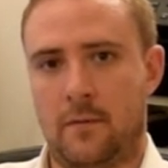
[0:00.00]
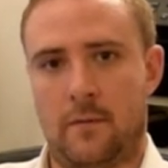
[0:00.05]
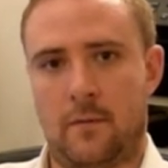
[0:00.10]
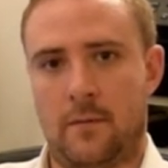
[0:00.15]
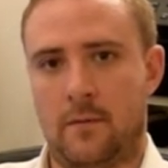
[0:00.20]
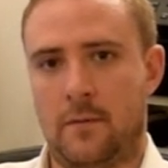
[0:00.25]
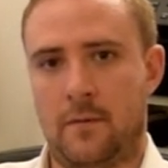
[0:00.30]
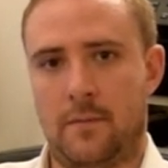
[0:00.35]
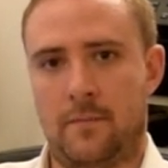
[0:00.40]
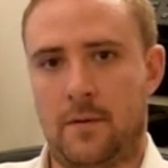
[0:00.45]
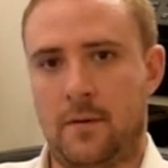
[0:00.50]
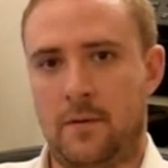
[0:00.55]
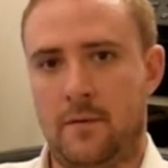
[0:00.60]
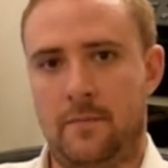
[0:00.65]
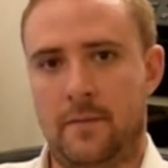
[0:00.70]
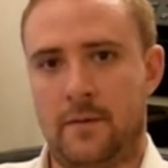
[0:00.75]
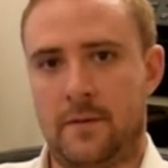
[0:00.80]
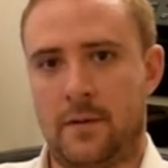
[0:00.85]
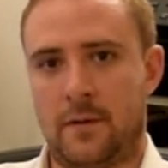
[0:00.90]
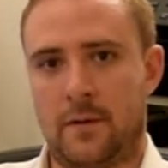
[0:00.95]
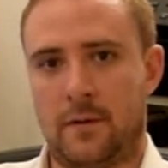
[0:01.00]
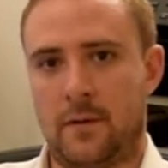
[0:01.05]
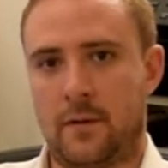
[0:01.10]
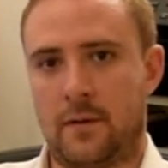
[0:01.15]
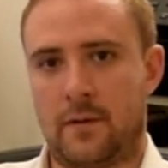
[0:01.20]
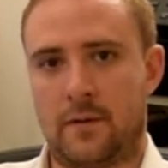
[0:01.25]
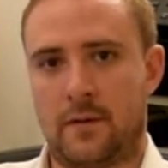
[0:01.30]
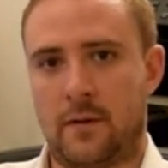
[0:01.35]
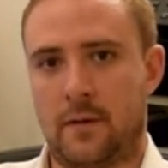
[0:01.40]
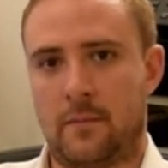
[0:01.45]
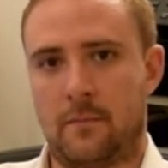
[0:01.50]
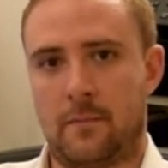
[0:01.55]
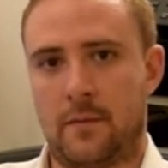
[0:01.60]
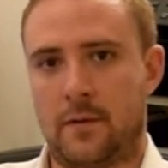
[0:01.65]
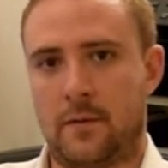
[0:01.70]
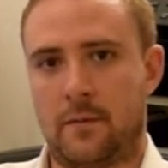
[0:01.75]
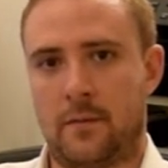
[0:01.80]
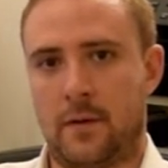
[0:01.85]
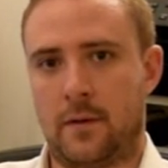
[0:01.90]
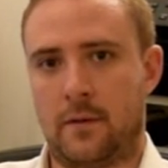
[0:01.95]
the Pope isn't going to stand
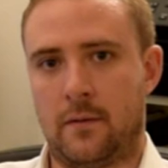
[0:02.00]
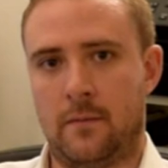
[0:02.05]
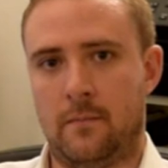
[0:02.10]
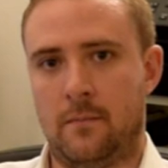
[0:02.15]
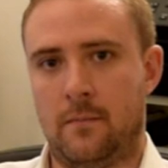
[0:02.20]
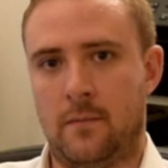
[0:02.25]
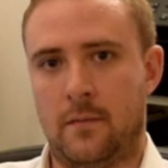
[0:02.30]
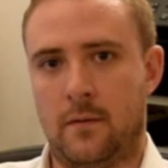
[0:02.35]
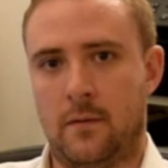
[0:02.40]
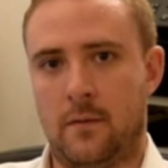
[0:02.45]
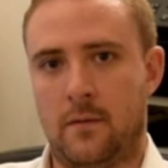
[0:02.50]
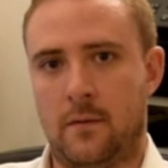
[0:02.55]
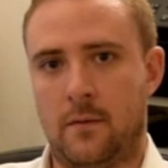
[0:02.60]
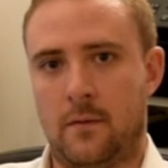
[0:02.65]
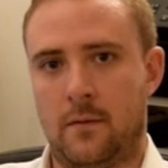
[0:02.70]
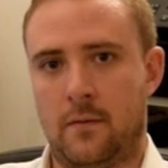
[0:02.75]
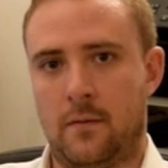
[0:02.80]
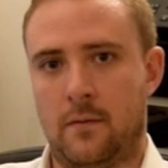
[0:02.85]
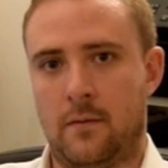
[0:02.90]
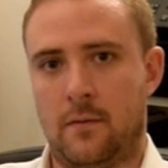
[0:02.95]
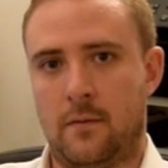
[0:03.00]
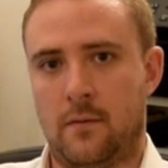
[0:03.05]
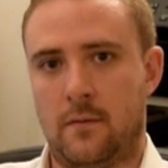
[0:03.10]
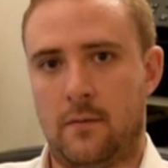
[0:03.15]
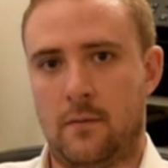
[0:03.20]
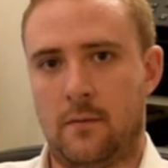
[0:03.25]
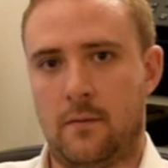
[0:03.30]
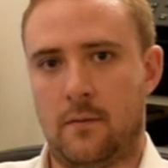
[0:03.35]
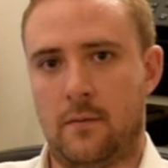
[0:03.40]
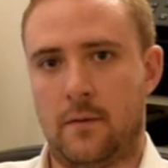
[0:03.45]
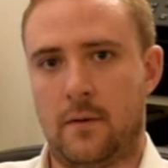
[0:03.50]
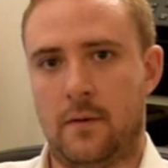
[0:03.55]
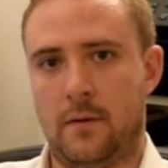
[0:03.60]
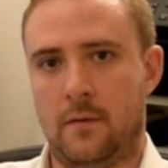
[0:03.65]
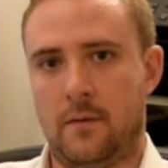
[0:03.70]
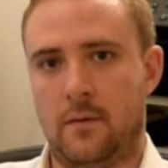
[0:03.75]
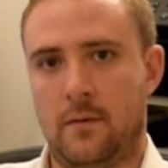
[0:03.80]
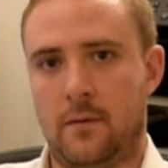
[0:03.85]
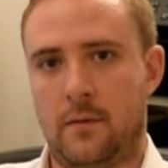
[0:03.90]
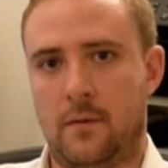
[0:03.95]
between them. Yeah?
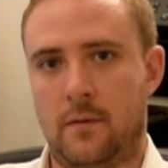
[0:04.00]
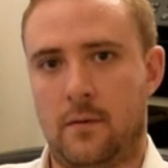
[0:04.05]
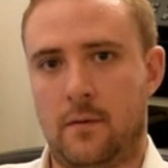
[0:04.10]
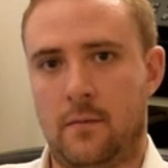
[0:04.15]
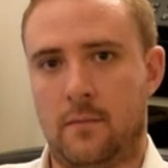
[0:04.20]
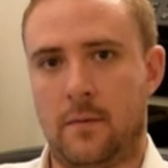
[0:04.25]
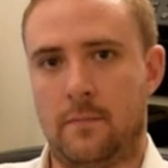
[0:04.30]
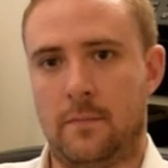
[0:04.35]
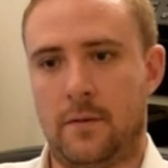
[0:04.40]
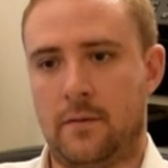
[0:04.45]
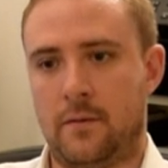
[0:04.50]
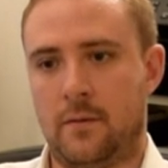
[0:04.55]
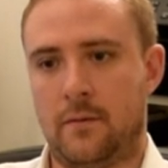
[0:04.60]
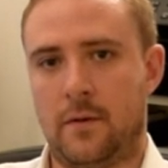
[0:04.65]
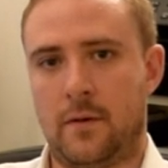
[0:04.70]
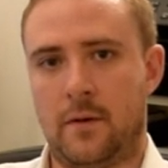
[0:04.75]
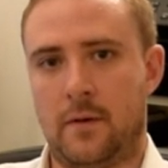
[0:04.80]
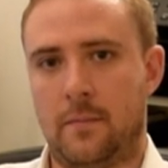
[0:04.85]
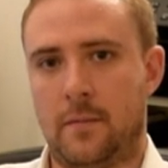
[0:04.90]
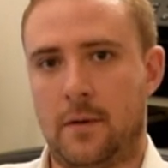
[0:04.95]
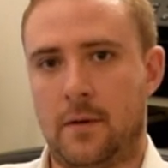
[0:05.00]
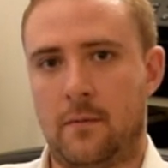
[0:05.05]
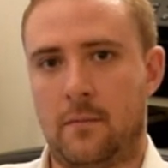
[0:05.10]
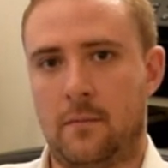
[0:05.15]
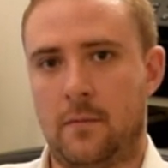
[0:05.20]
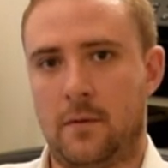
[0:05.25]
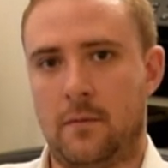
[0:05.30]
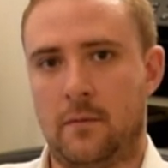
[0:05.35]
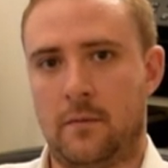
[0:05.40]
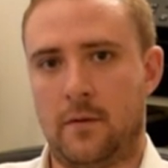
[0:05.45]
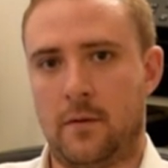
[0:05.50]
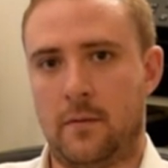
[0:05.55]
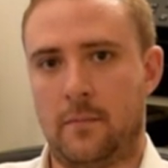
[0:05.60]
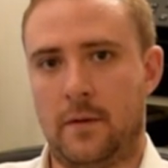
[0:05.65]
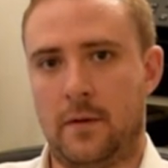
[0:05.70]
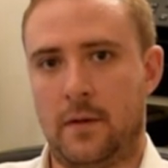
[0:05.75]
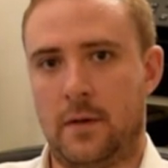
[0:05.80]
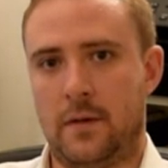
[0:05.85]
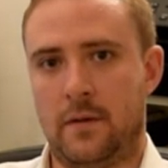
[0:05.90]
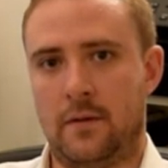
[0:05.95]
When we're talking about world
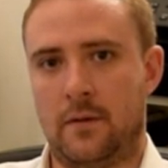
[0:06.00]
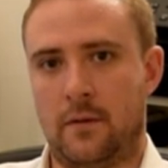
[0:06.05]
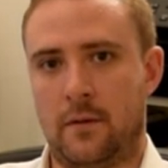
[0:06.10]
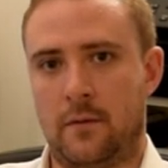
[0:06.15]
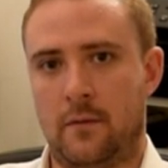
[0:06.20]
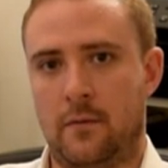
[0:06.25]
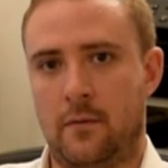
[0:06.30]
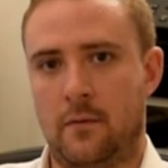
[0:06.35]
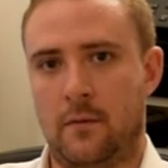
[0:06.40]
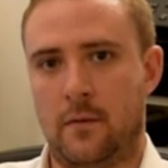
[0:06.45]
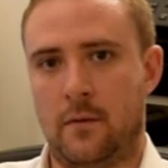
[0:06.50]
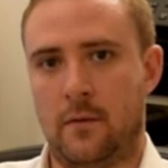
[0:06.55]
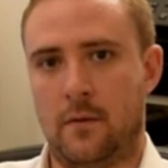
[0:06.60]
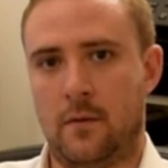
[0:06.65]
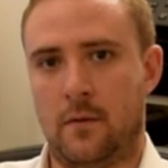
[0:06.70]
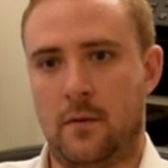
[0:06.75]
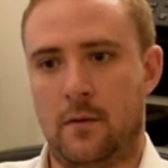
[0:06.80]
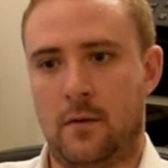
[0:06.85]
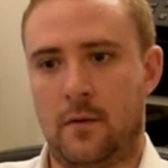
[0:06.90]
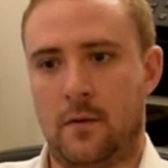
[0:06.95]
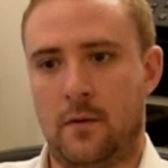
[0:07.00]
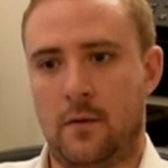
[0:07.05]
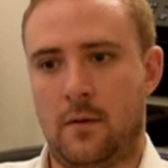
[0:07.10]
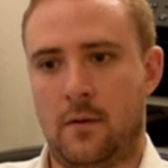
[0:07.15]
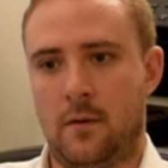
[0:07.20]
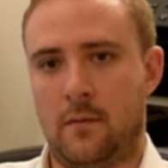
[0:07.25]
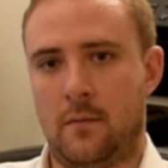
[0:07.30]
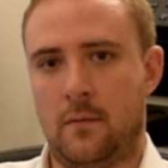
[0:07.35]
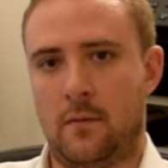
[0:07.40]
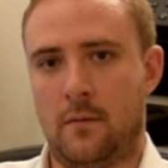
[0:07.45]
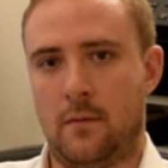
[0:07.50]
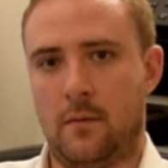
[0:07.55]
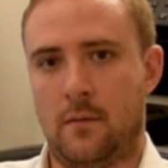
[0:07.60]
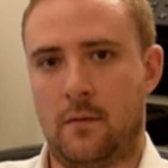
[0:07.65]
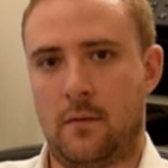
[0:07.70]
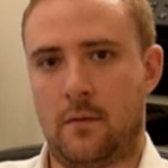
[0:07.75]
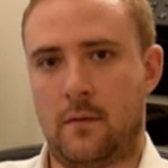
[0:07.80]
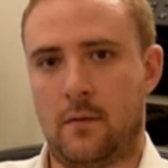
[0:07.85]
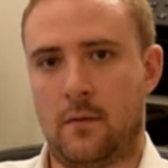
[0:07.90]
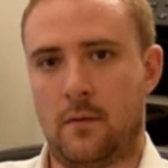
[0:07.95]
domination,
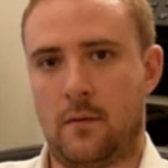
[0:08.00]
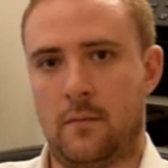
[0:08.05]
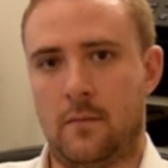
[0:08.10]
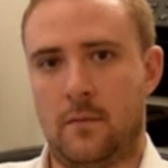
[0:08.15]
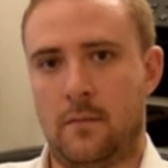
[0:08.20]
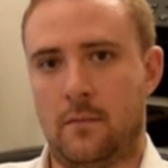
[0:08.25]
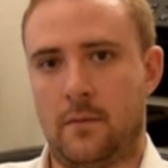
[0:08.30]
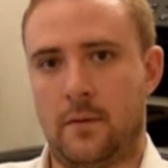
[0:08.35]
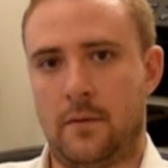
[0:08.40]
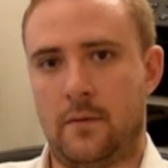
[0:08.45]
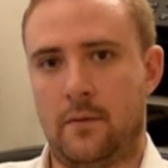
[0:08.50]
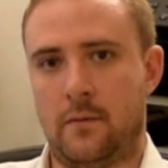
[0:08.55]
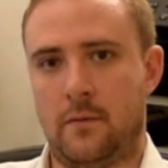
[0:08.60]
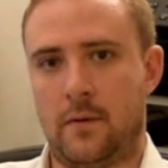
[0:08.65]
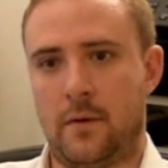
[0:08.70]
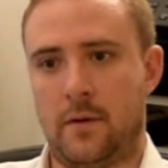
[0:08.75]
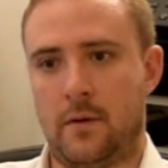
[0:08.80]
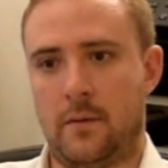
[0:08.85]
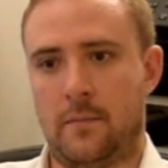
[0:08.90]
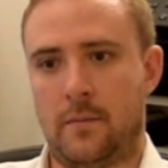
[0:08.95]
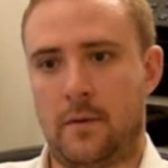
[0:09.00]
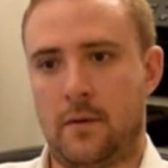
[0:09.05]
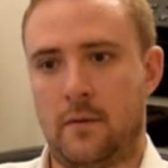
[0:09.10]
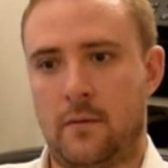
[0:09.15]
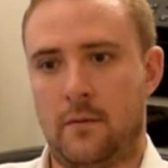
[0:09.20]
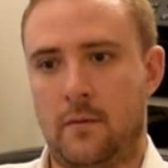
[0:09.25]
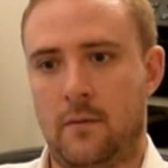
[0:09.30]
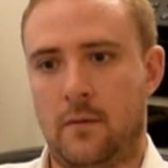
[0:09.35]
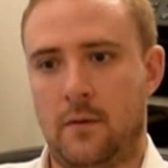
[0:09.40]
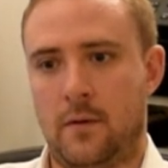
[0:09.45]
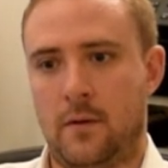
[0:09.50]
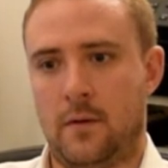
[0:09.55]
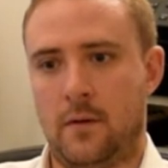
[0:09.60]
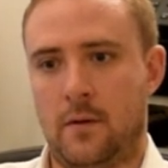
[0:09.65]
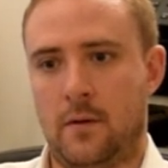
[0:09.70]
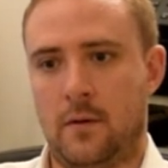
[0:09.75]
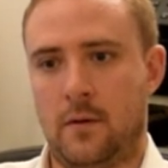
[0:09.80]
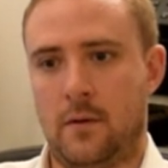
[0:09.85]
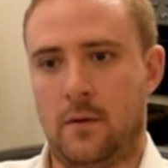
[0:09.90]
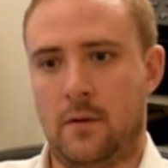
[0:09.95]
uh, we're talking about
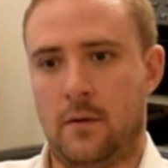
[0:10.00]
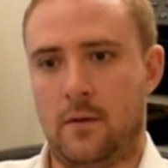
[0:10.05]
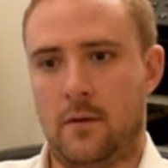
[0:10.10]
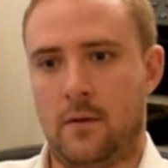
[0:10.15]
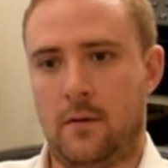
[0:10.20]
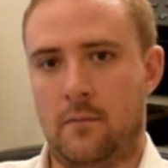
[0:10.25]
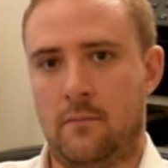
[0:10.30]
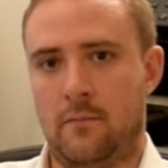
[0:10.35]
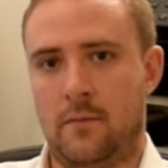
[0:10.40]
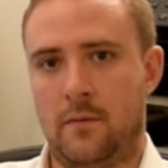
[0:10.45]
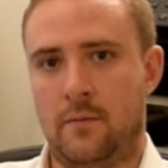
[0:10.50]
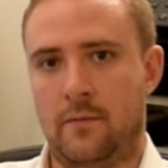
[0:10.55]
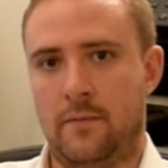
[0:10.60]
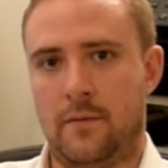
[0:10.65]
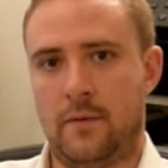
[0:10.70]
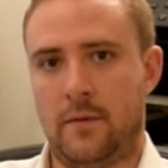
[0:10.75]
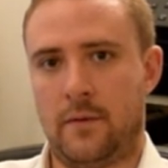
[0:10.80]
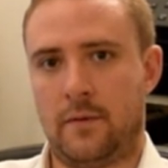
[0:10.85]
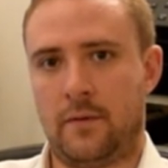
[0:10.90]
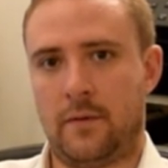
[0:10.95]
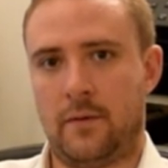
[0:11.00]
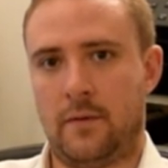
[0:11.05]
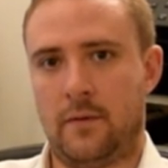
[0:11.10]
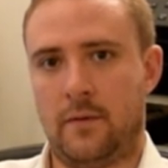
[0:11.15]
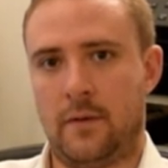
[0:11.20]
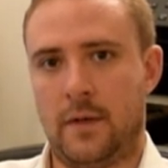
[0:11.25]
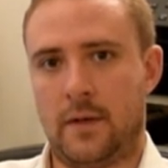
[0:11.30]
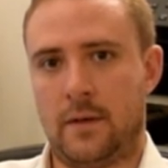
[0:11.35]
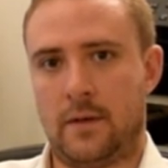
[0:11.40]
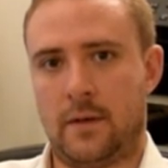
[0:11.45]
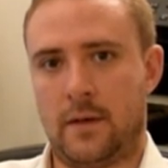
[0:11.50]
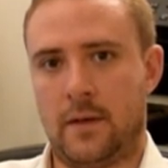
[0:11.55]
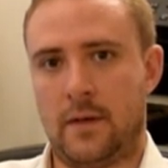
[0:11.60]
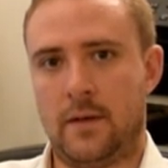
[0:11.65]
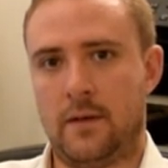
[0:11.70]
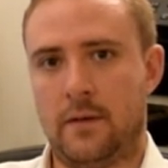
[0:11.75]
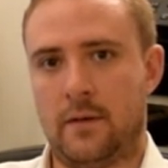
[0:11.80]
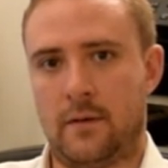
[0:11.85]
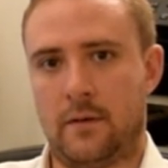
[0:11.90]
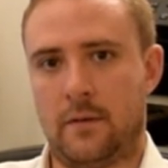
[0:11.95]
ruthless
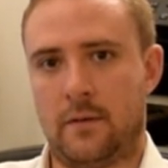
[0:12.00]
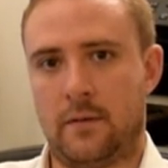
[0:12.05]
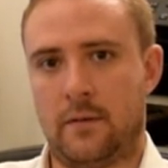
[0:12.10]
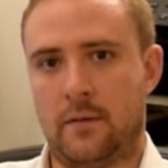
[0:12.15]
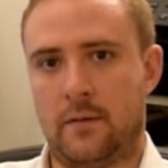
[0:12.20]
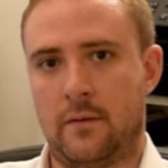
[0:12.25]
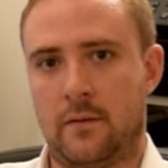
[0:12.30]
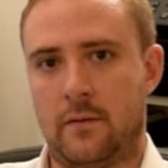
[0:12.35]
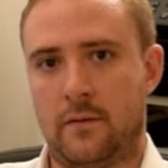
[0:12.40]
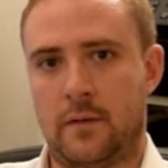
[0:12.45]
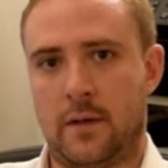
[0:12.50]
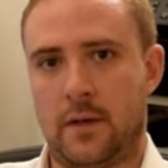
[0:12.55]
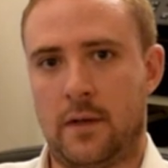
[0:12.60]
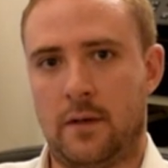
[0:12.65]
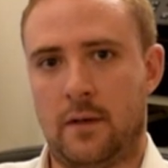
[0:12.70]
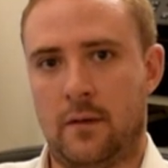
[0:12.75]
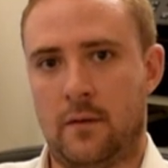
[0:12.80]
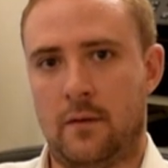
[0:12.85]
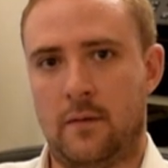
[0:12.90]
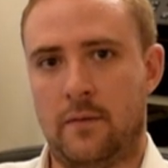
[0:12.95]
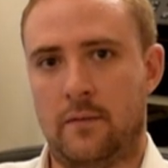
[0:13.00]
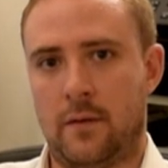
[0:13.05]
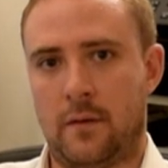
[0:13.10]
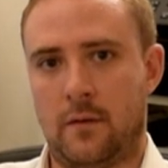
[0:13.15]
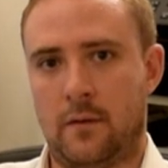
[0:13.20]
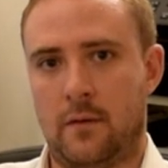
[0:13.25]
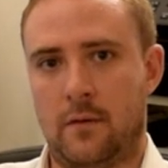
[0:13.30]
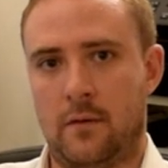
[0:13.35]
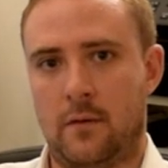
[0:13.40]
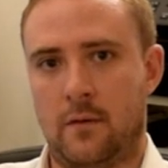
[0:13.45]
dictators taking over.